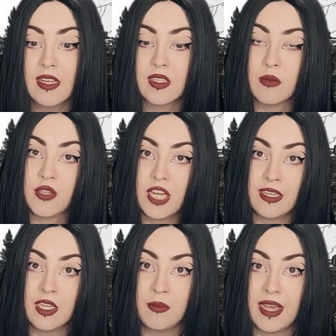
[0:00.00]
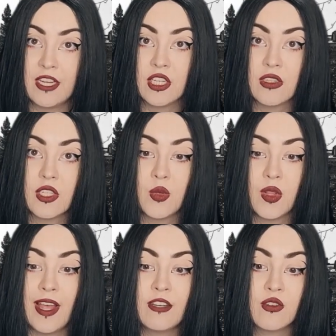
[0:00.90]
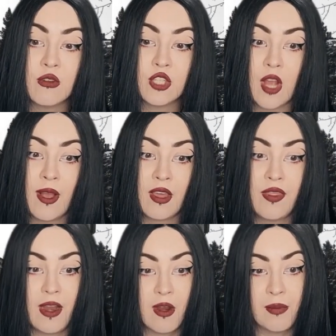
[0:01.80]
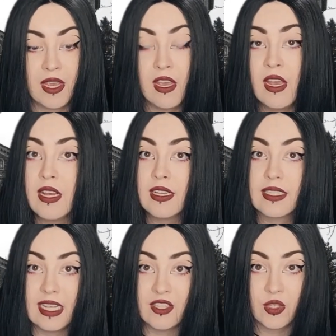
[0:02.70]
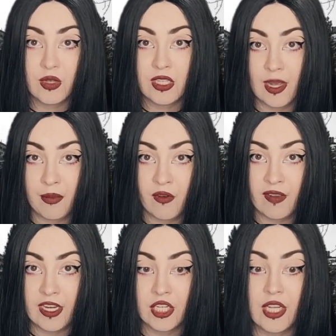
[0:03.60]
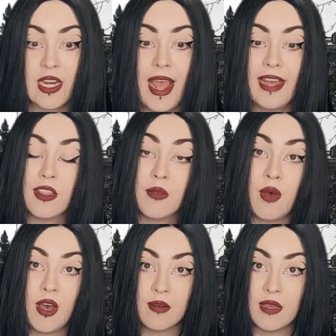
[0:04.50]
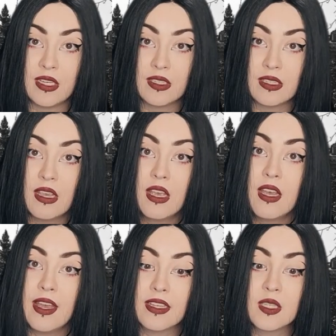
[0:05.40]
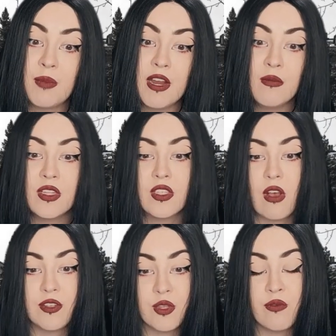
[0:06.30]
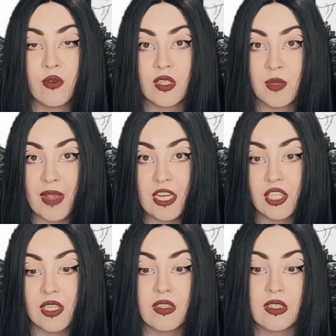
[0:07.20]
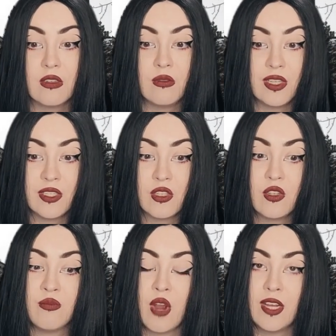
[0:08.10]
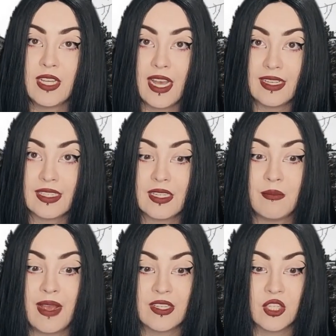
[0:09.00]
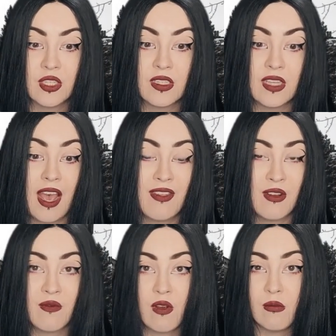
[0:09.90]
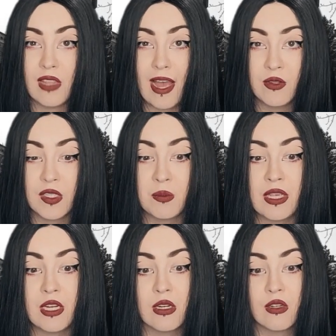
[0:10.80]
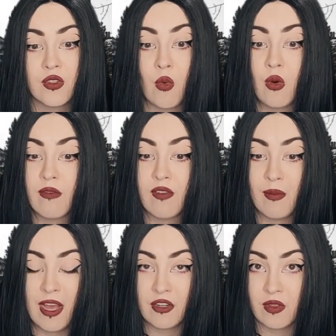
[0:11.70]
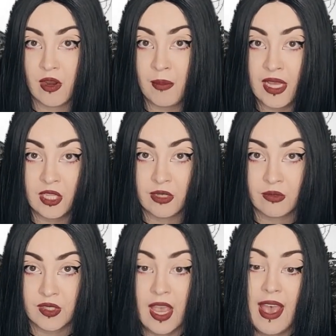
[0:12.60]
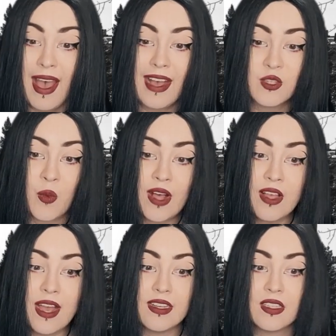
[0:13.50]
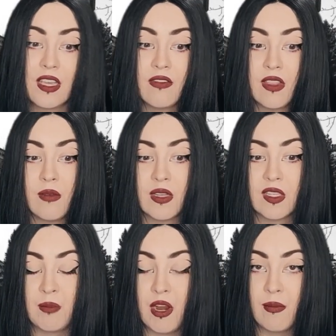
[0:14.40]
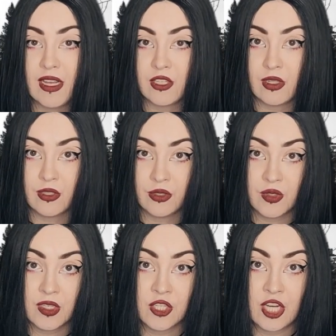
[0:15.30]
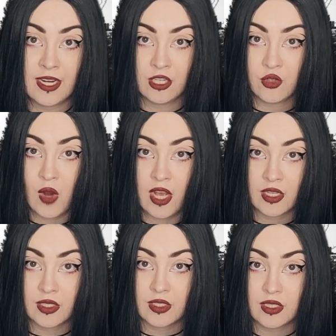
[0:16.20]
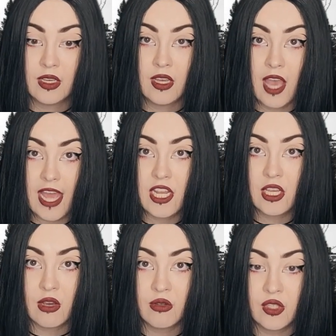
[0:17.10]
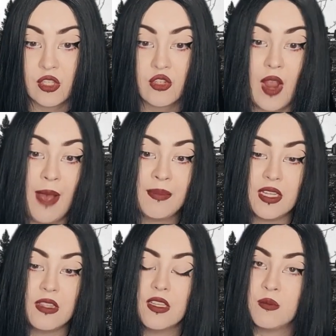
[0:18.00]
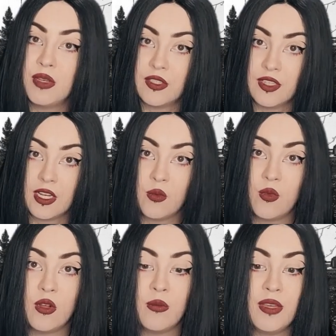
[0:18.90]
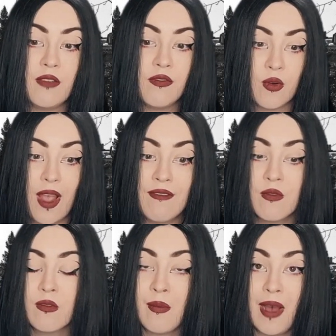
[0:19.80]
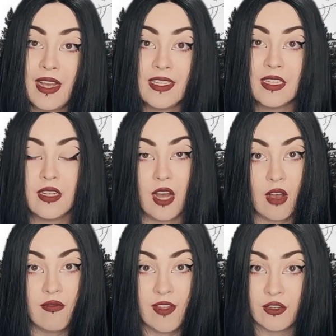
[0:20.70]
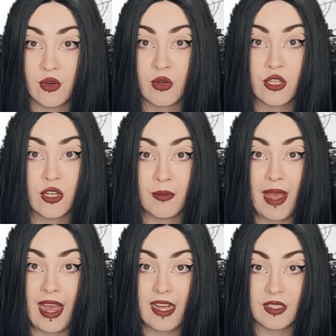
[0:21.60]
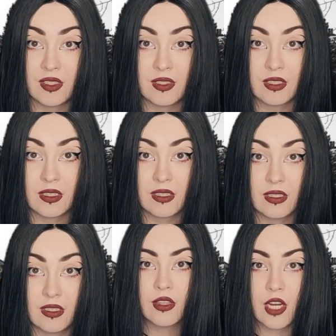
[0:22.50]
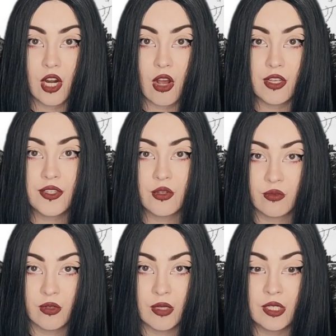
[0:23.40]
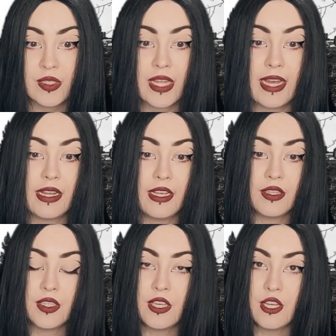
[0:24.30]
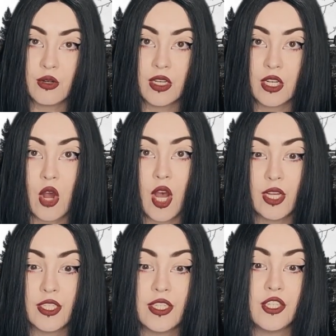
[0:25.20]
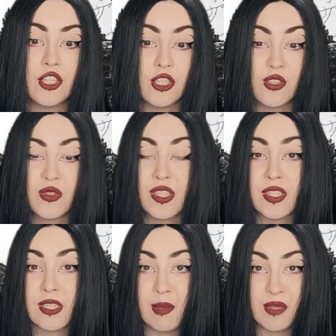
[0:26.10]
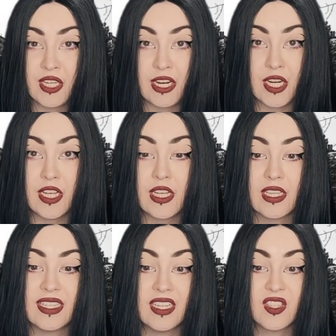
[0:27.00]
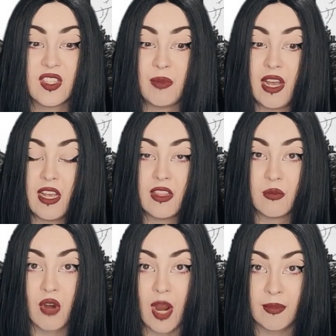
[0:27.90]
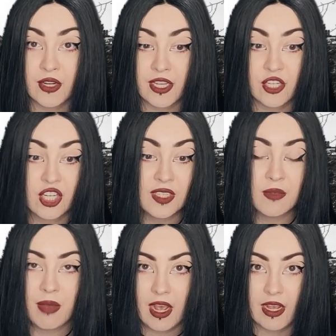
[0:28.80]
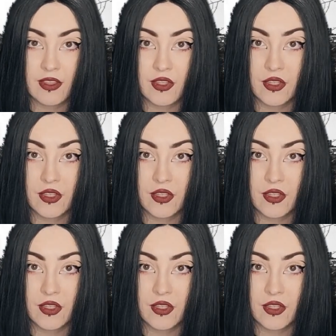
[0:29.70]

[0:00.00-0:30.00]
subjected patients to electroshock therapy, sensory deprivation, and lobotomies. Experiments also forced patients to listen to broadcasted messages either from loudspeakers or from under their pillows, as well as given them experimental hallucinogenic drugs. Any ghosts trapped in this building will be forever reminded of their tortured pasts. There are also rumors that a secret, haunted children's cemetery exists behind the property, just behind the